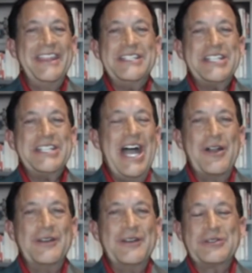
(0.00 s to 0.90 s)
this
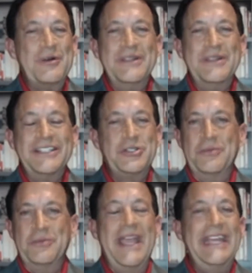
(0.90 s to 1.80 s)
Congresswoman,
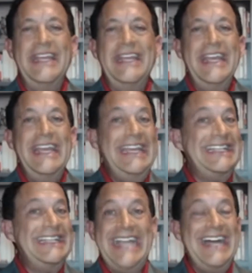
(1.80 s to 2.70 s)
Jermain,
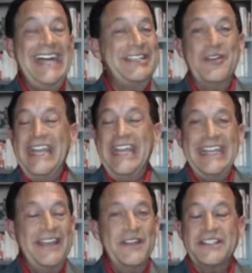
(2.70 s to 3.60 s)
is not doing
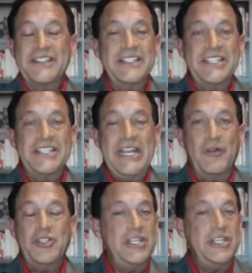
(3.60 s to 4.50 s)
any of this in
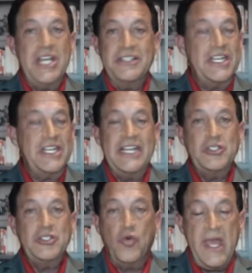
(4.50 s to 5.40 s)
secret. She does it on
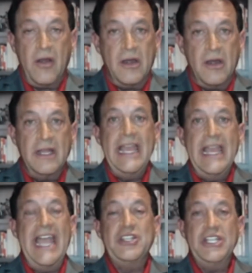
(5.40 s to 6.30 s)
Twitter
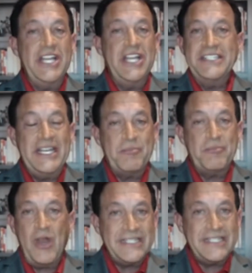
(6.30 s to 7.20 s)
and she does it
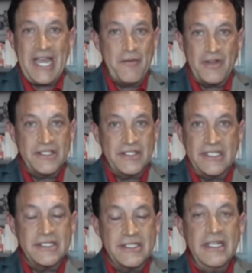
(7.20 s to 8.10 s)
at mm-hmm. press
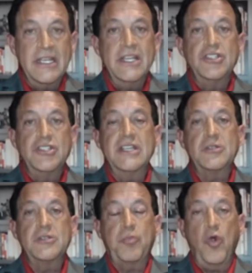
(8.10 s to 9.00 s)
conferences. She
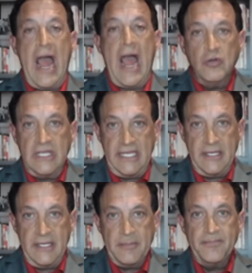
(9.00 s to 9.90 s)
is proudly,